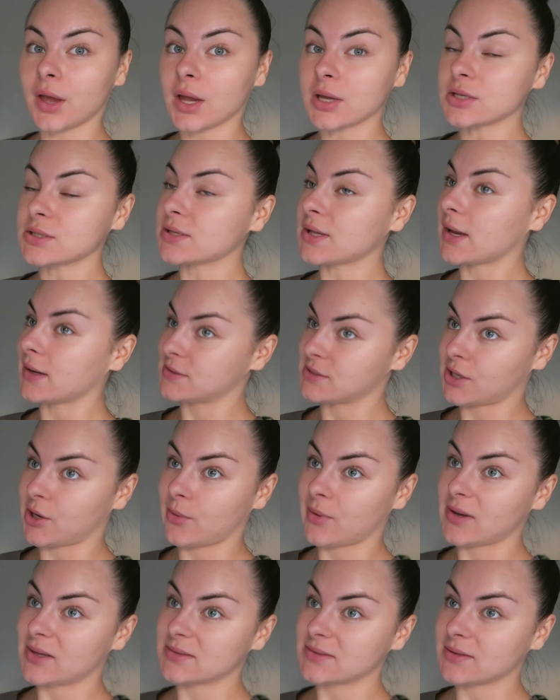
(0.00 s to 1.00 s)
I just had to
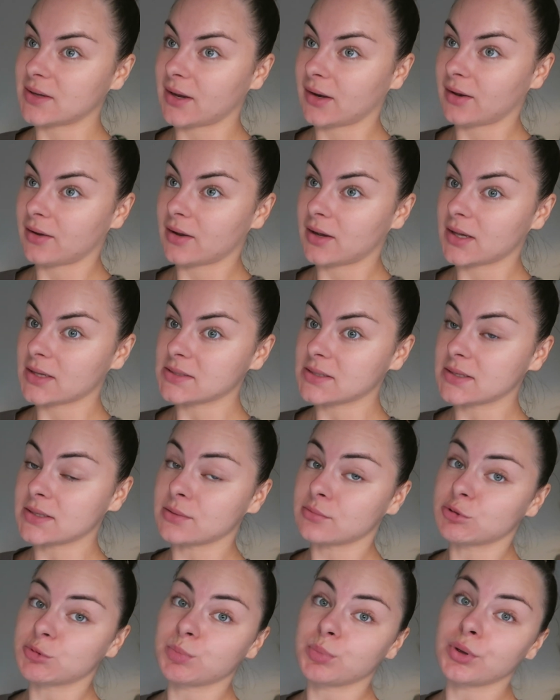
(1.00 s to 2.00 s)
go outside, guys, because
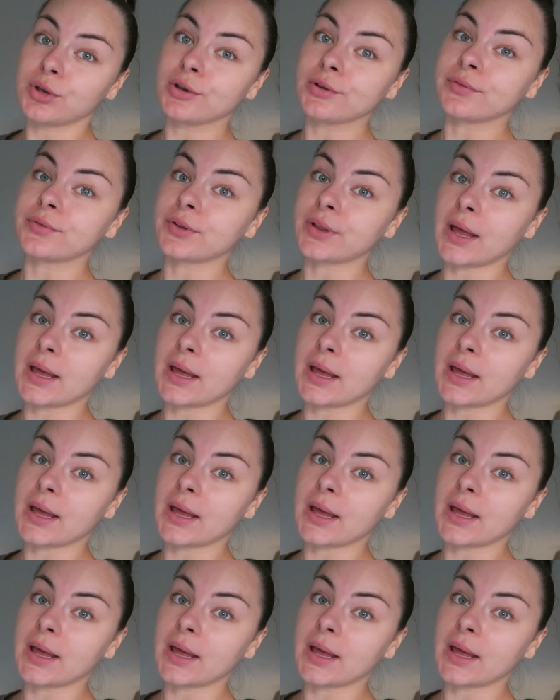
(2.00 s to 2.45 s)
it was beautiful